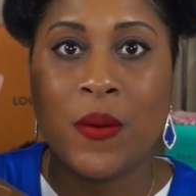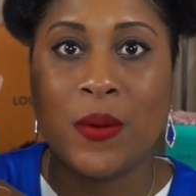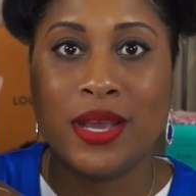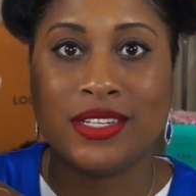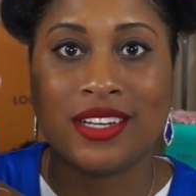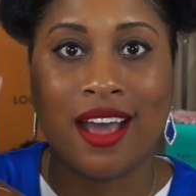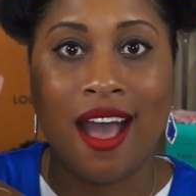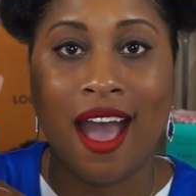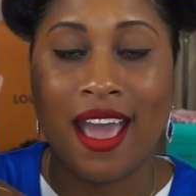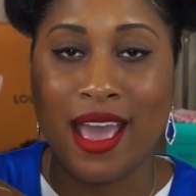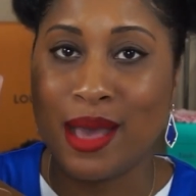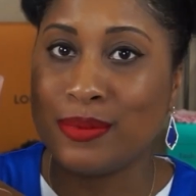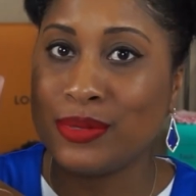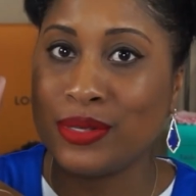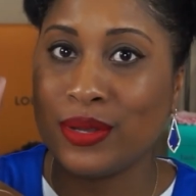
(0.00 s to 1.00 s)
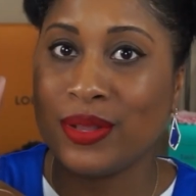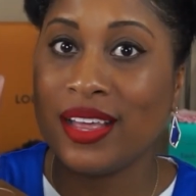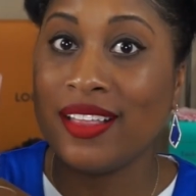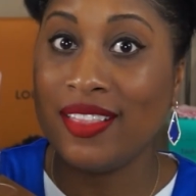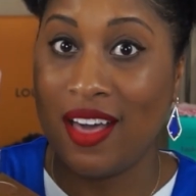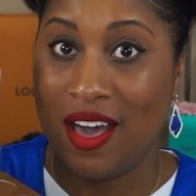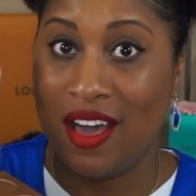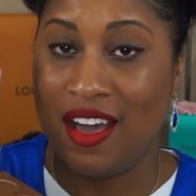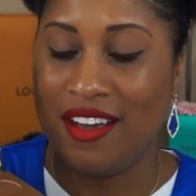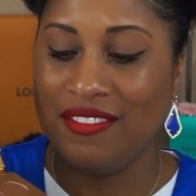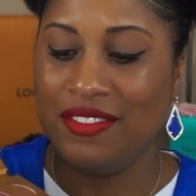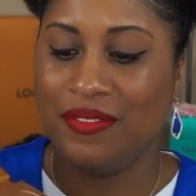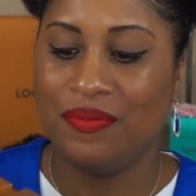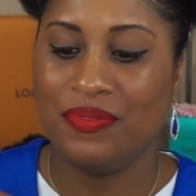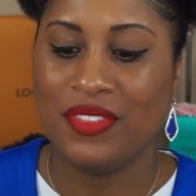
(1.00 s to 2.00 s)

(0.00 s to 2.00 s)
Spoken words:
which I absolutely love.